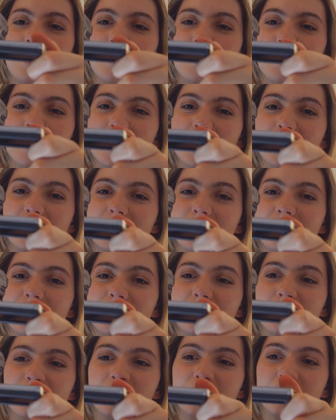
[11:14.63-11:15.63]
well,
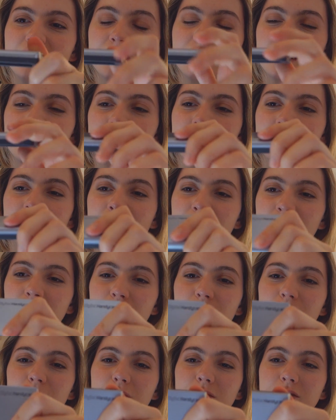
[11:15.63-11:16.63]
do
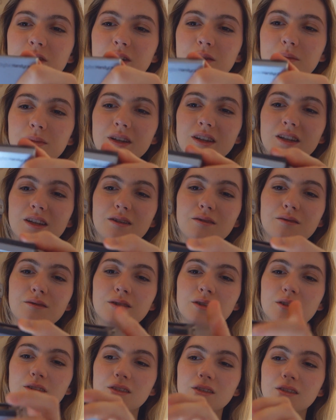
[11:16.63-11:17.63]
something a bit
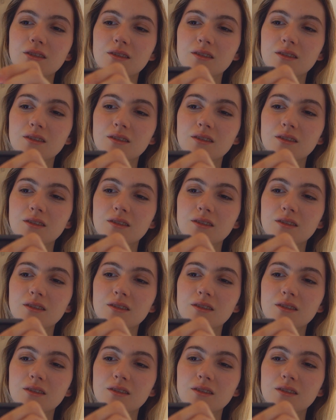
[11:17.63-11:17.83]
different